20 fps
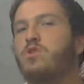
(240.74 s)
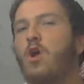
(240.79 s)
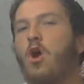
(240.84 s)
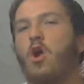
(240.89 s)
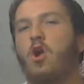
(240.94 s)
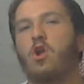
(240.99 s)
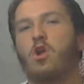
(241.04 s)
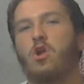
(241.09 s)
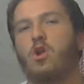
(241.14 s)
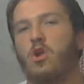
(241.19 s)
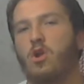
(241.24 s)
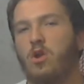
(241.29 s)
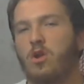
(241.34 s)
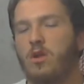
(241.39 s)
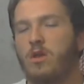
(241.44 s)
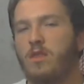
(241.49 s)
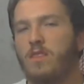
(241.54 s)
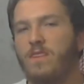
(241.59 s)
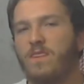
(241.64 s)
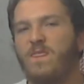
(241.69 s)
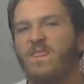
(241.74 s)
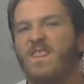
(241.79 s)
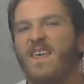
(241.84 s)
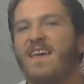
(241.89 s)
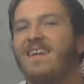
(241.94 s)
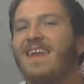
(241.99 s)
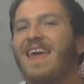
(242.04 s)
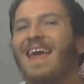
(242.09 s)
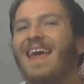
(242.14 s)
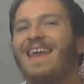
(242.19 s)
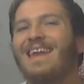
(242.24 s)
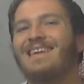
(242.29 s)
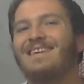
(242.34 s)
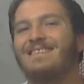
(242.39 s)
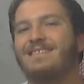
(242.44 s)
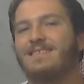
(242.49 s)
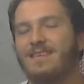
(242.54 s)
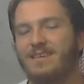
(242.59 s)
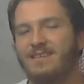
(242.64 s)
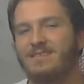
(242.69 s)
darker than any
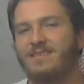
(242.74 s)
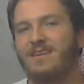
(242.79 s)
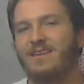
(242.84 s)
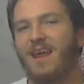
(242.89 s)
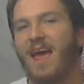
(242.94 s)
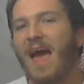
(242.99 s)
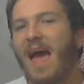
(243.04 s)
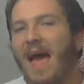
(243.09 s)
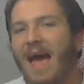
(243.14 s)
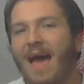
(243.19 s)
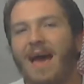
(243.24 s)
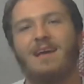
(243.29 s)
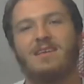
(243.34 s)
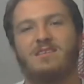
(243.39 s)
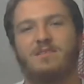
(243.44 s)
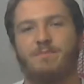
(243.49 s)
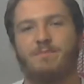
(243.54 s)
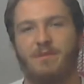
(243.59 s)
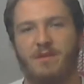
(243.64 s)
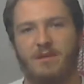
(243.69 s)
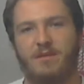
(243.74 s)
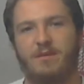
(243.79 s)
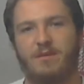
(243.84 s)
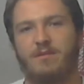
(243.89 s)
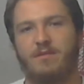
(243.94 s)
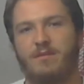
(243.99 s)
season has been.